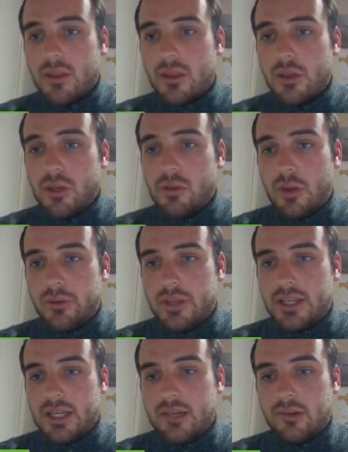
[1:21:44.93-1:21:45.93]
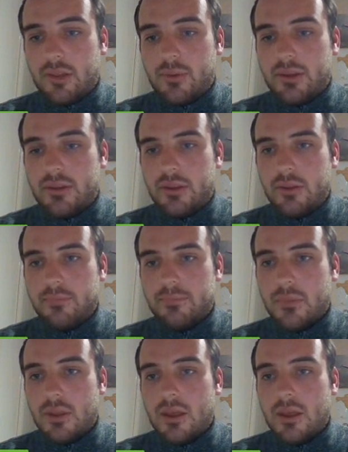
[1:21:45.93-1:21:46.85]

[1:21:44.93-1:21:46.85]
so you don't need a clearance to enter them.